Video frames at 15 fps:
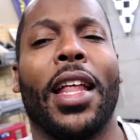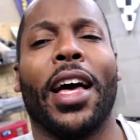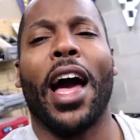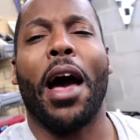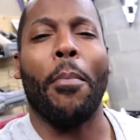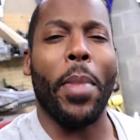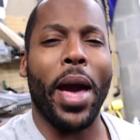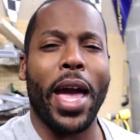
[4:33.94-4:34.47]
Like,
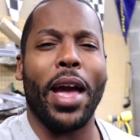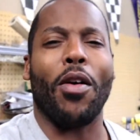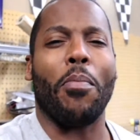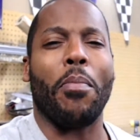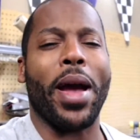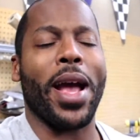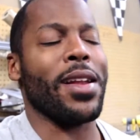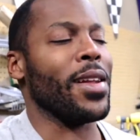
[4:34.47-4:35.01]
I may or
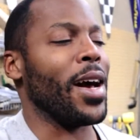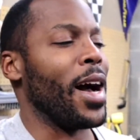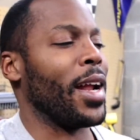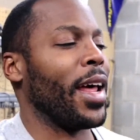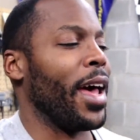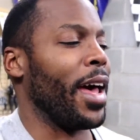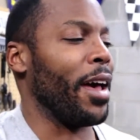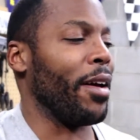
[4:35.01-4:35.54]
may
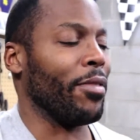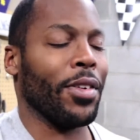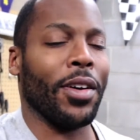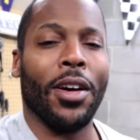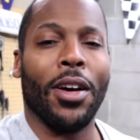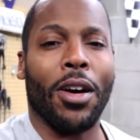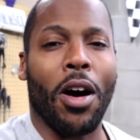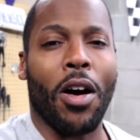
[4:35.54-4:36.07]
not have
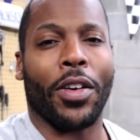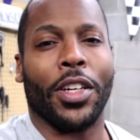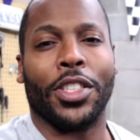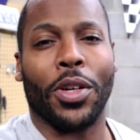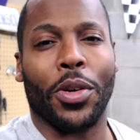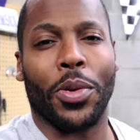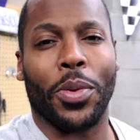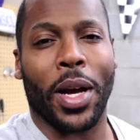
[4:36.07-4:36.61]
already
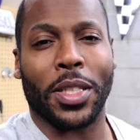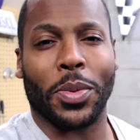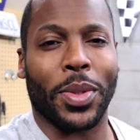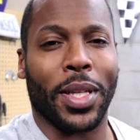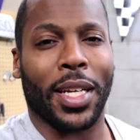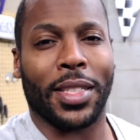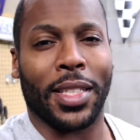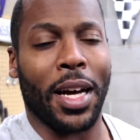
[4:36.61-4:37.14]
shown you guys
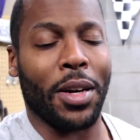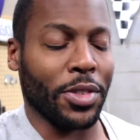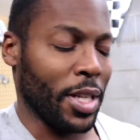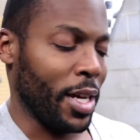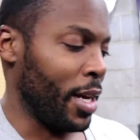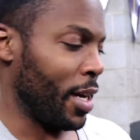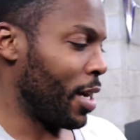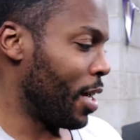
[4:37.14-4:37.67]
what that sounds
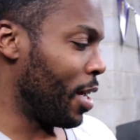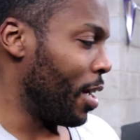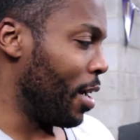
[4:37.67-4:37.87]
like.